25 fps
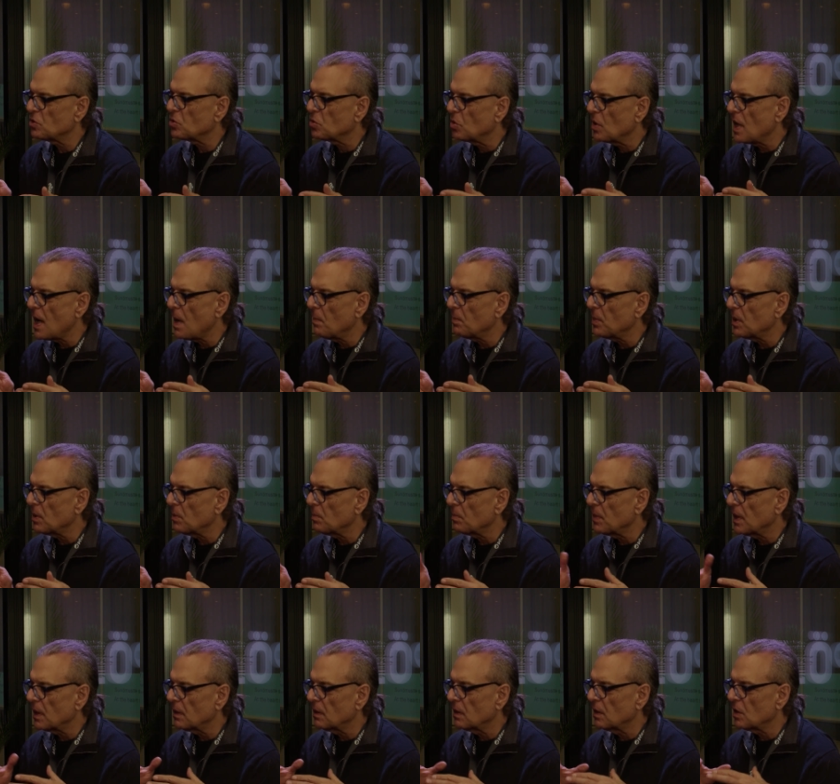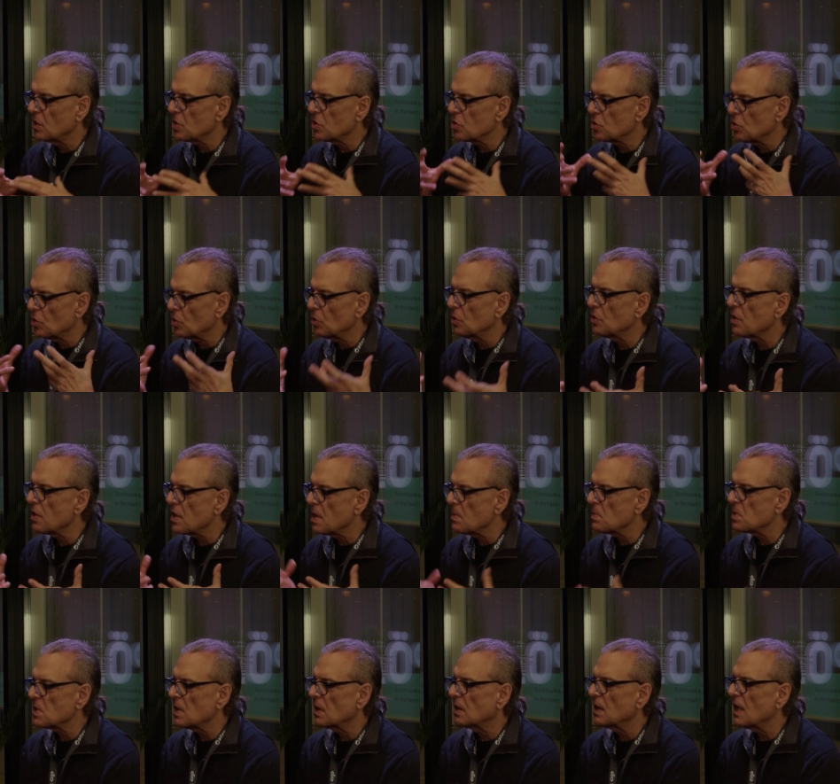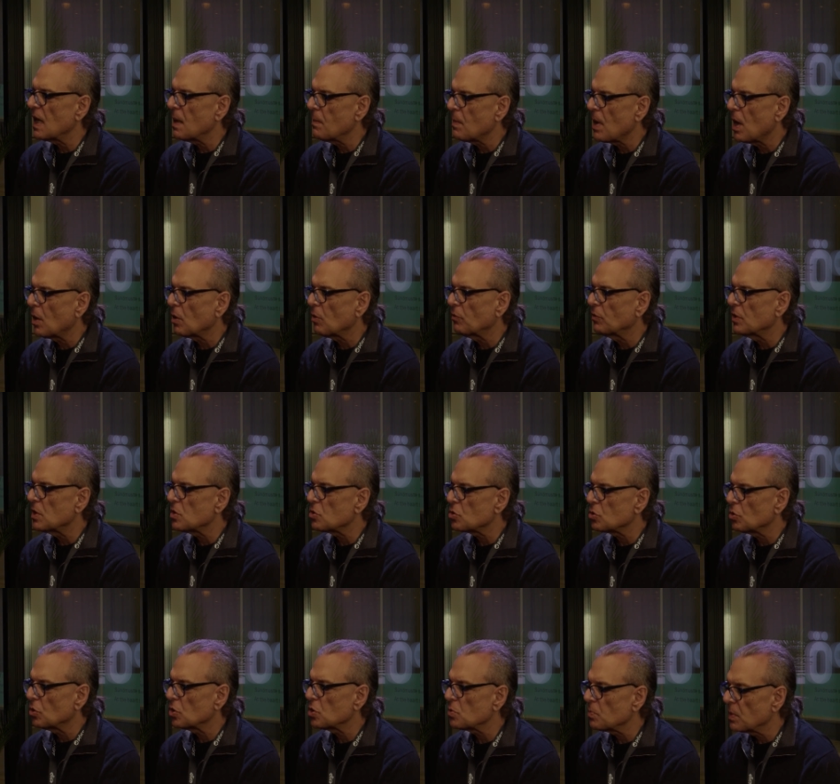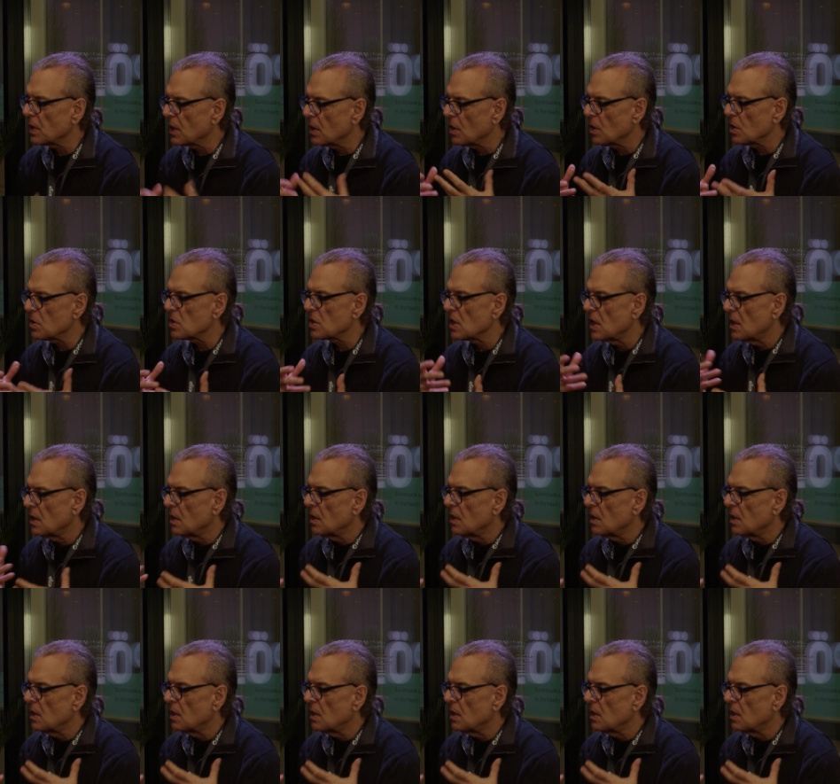to happen, but there are certain themes that came out of these shorts because